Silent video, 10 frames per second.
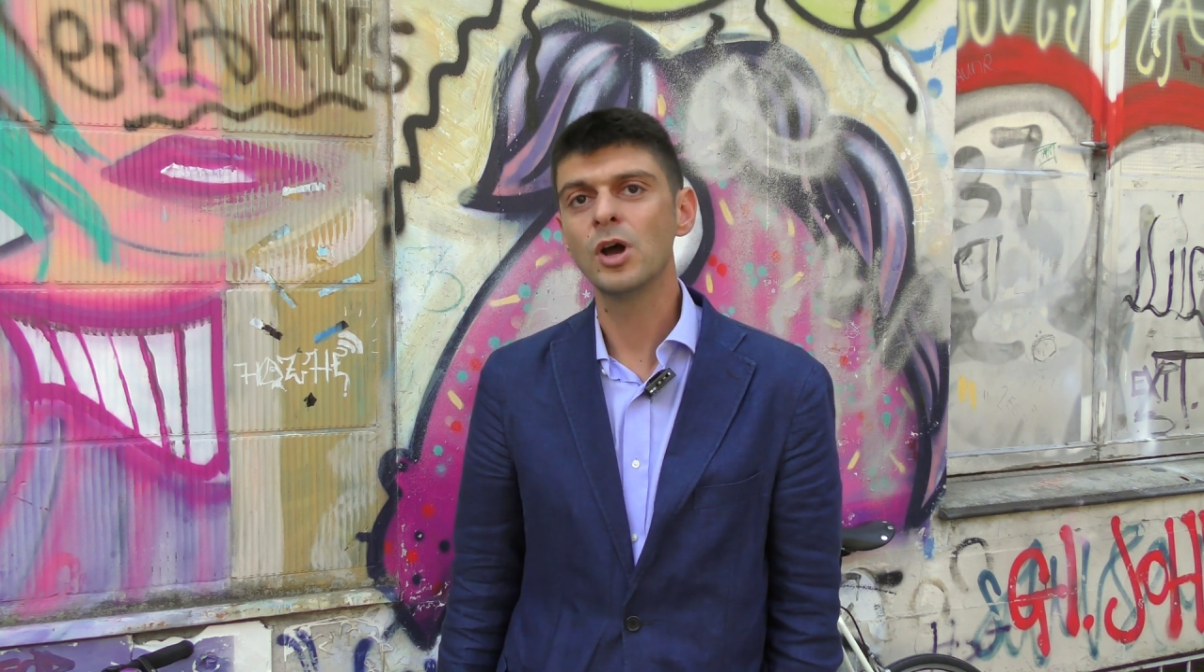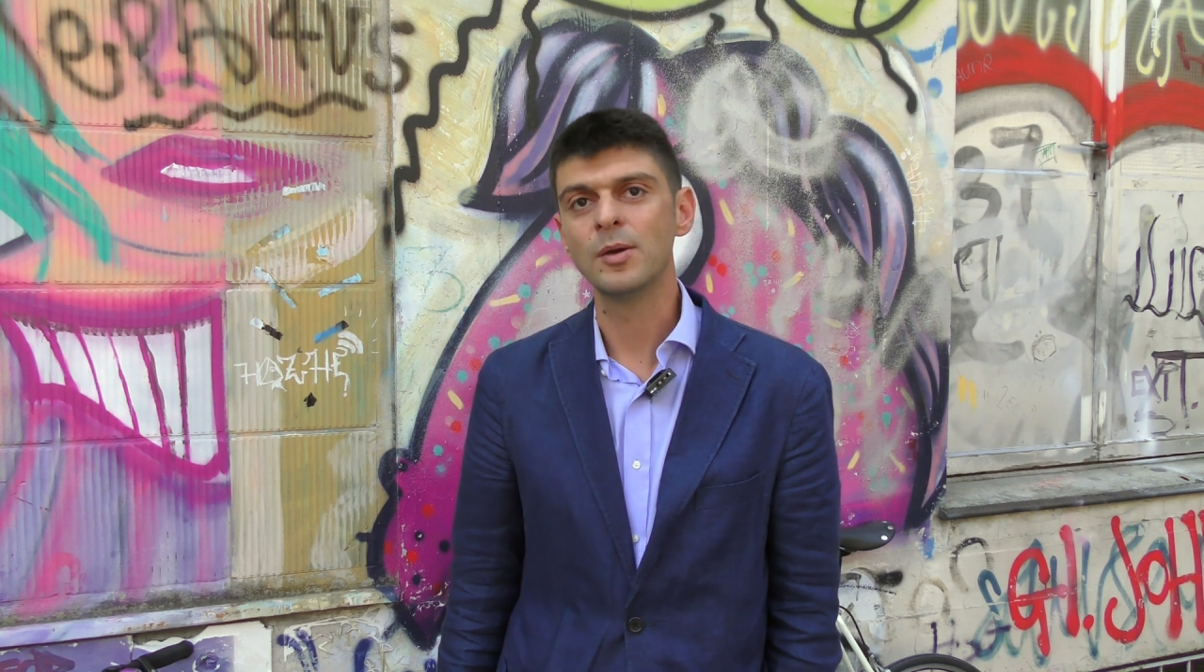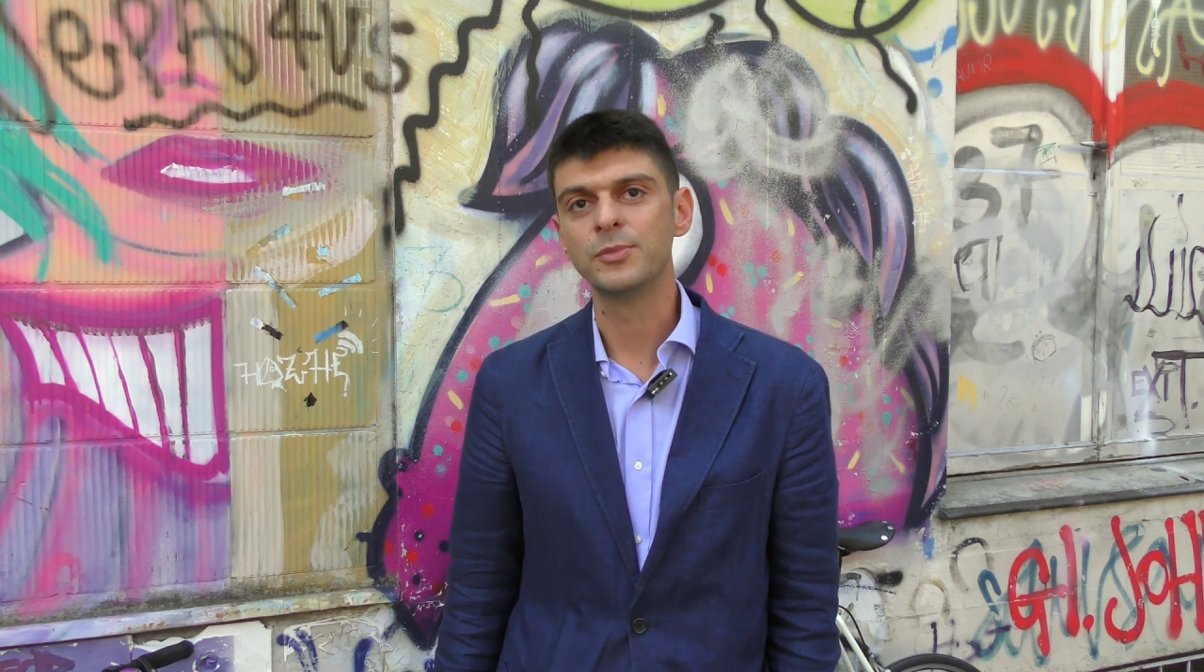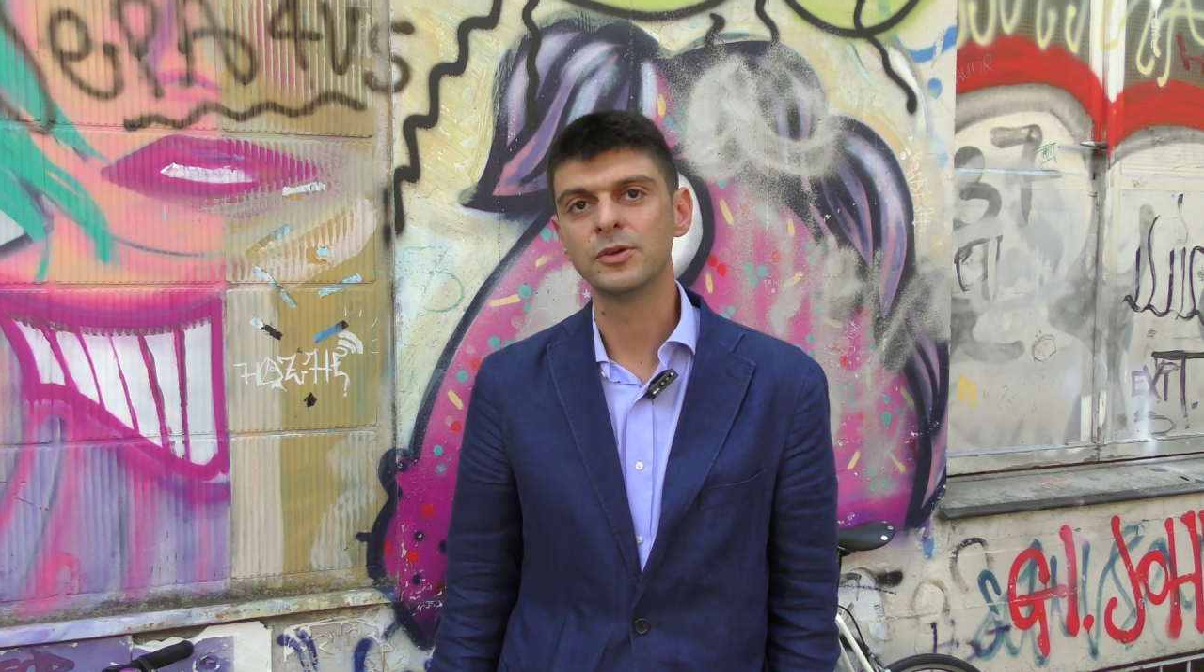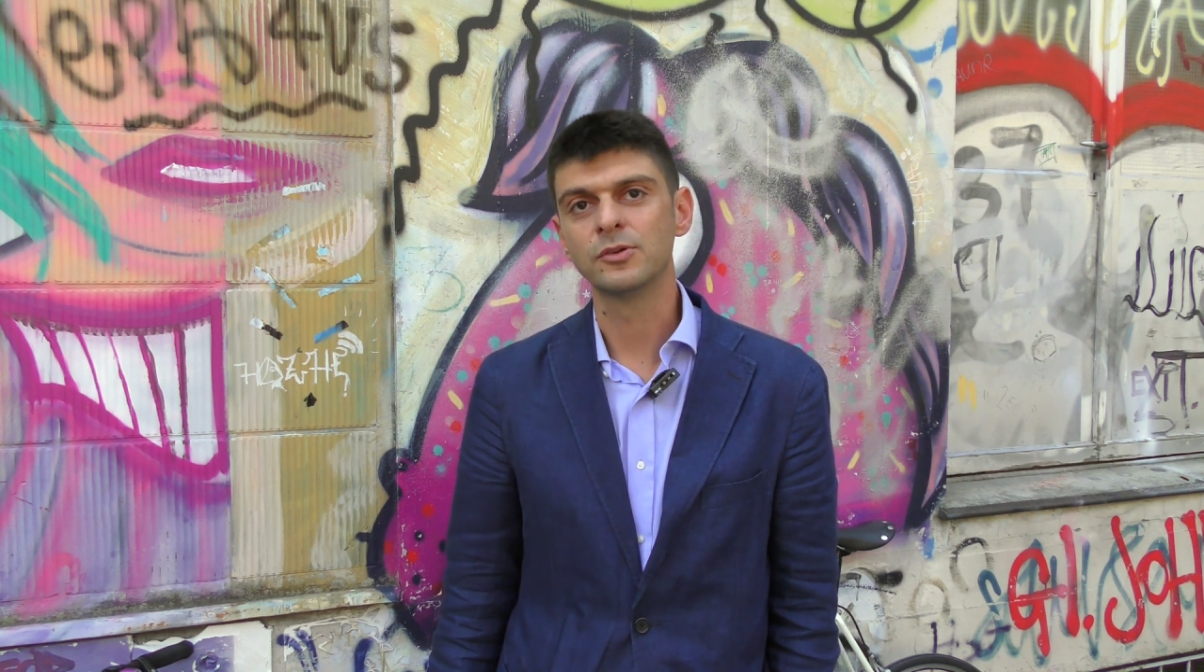
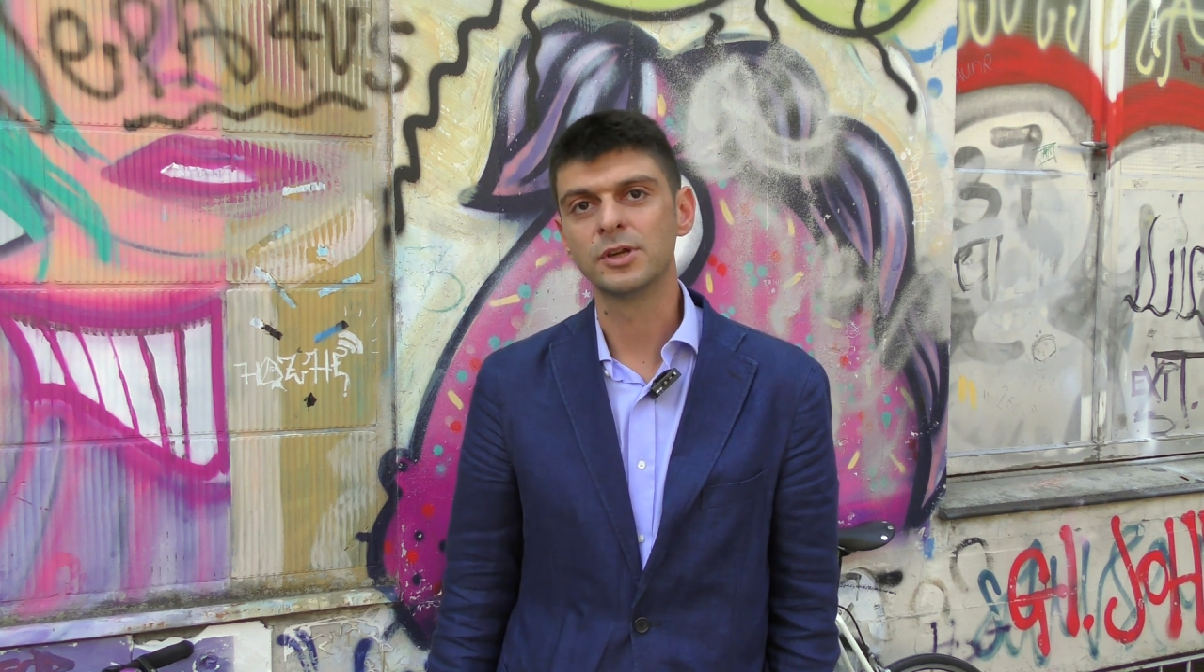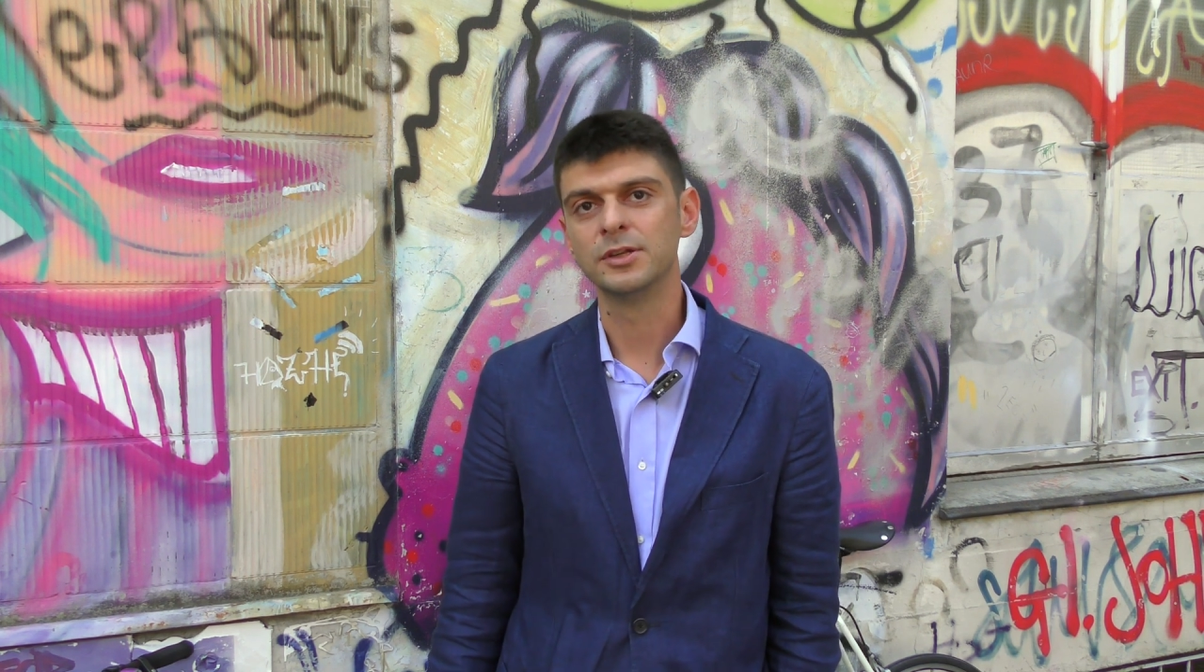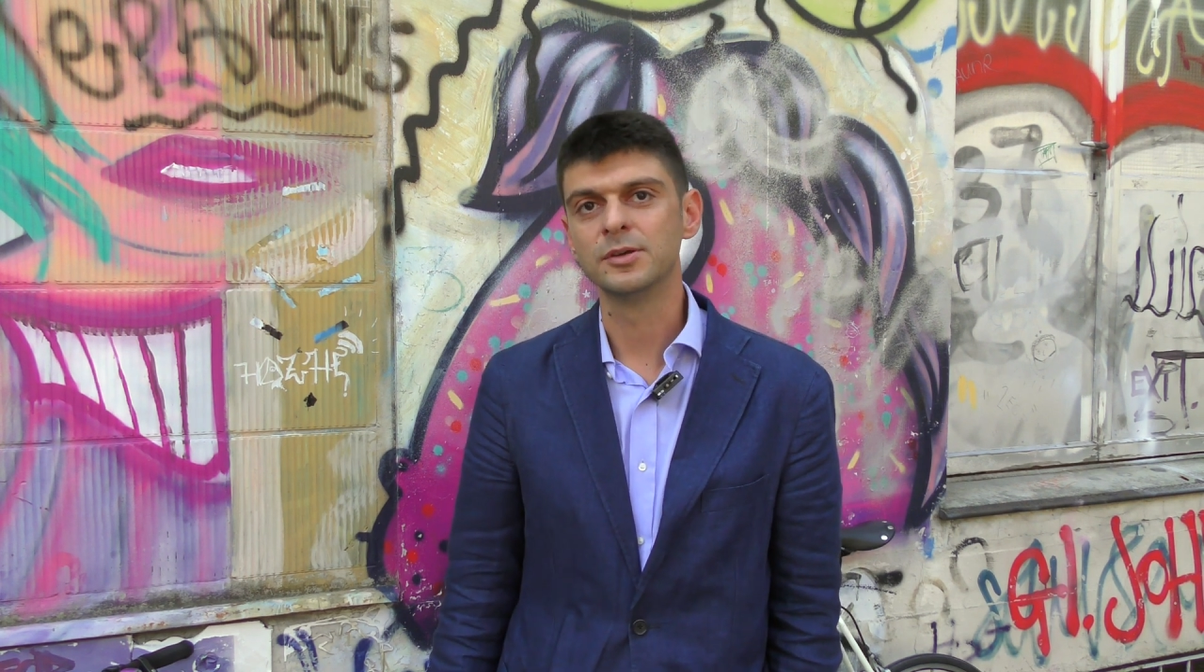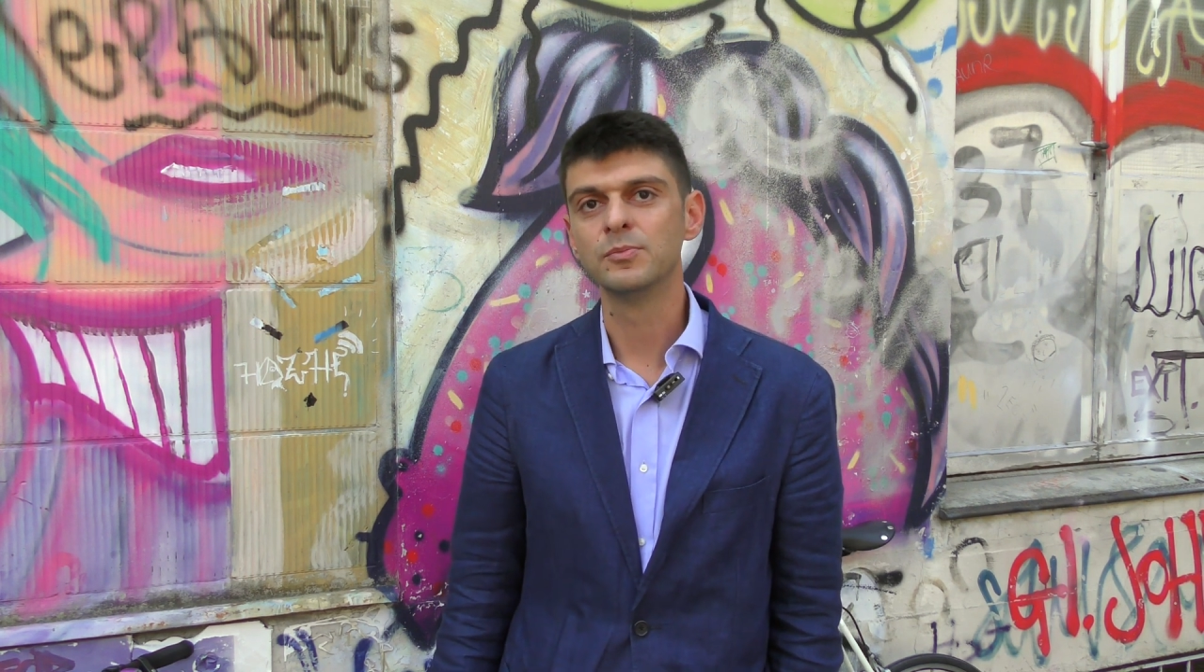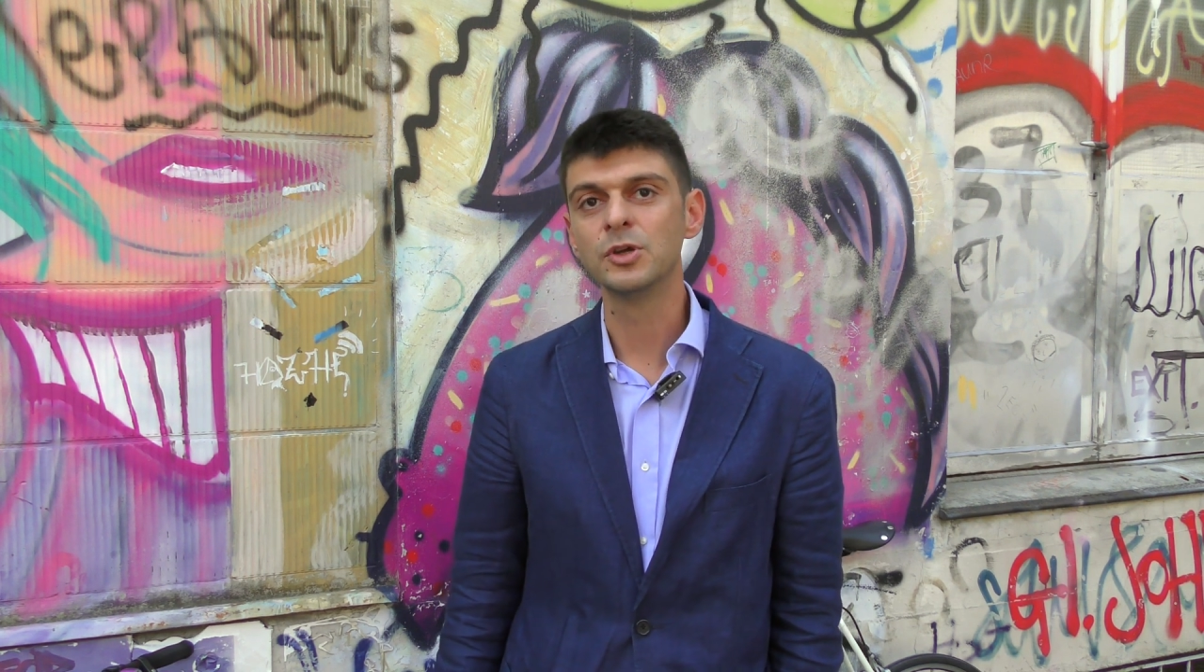happy already,